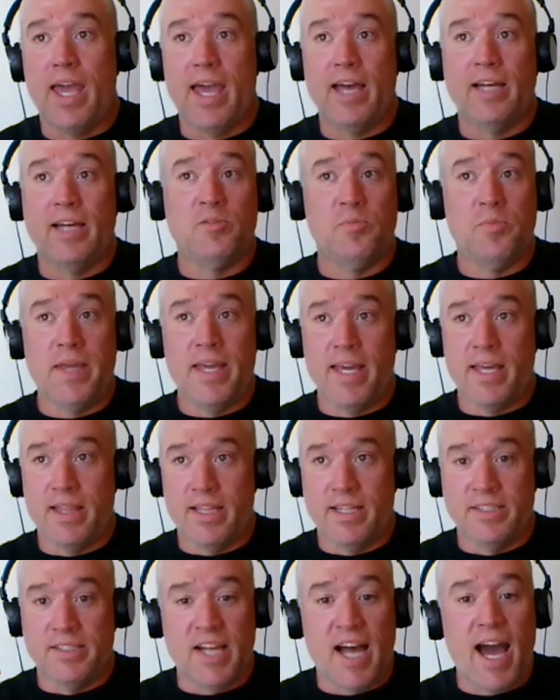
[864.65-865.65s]
as being
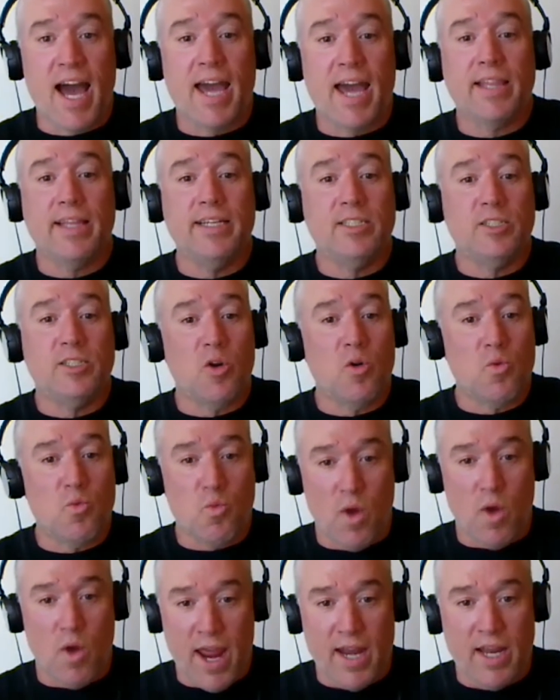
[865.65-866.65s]
this highly
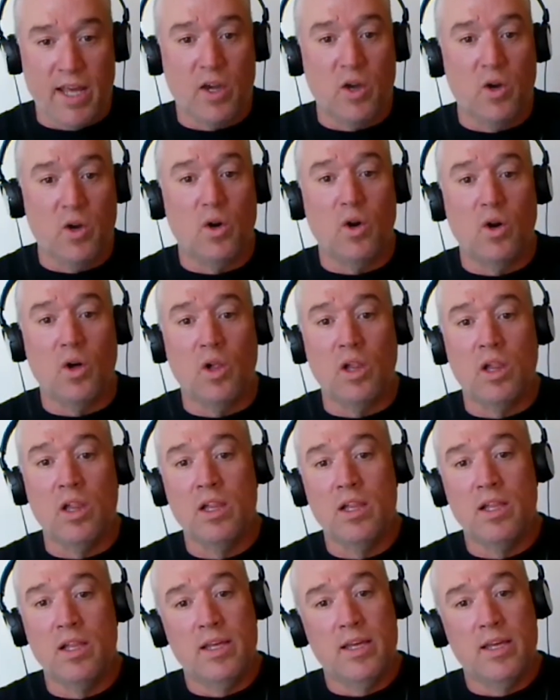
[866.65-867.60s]
tyrannical,